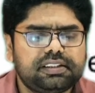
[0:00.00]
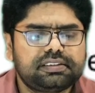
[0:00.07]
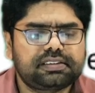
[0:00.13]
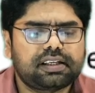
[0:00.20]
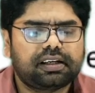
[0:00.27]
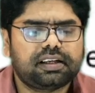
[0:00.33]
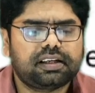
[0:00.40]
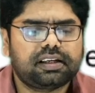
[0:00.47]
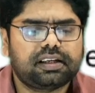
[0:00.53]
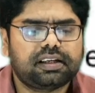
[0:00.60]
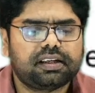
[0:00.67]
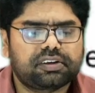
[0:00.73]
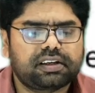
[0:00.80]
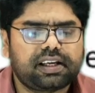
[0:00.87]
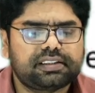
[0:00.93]
These
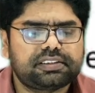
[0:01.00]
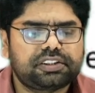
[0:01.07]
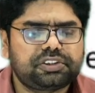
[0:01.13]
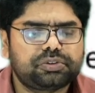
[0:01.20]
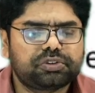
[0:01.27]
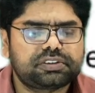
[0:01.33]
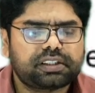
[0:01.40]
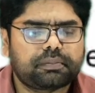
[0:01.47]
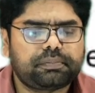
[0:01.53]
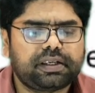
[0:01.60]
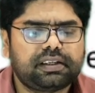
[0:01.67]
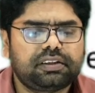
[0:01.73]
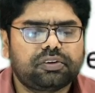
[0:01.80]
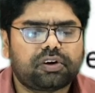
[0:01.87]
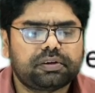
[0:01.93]
recognizes two
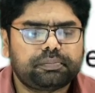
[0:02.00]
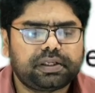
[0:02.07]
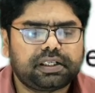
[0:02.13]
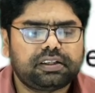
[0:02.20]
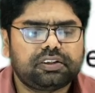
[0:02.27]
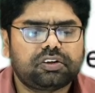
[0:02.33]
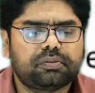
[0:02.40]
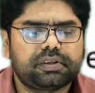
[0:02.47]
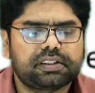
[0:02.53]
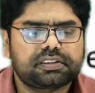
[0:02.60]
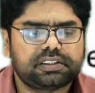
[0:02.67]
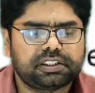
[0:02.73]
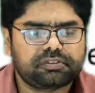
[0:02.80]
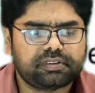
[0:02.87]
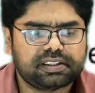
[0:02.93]
separate non-palindromic
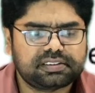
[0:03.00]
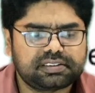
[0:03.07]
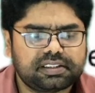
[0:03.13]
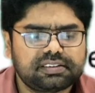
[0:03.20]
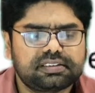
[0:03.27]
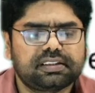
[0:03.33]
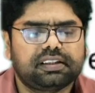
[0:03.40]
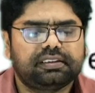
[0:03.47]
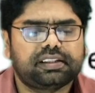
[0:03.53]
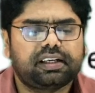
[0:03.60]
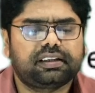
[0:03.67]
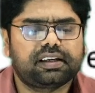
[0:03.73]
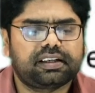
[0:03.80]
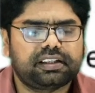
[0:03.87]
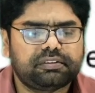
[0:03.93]
sequences
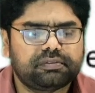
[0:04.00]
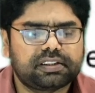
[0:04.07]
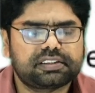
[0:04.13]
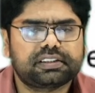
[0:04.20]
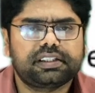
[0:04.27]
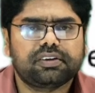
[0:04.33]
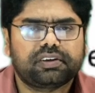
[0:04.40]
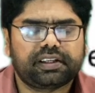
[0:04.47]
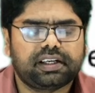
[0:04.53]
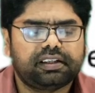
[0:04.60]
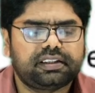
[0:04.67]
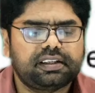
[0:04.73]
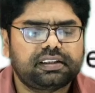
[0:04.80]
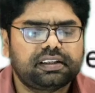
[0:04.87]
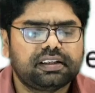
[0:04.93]
that are inversely
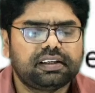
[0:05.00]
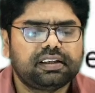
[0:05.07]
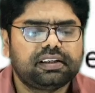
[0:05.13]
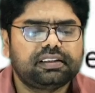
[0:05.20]
oriented.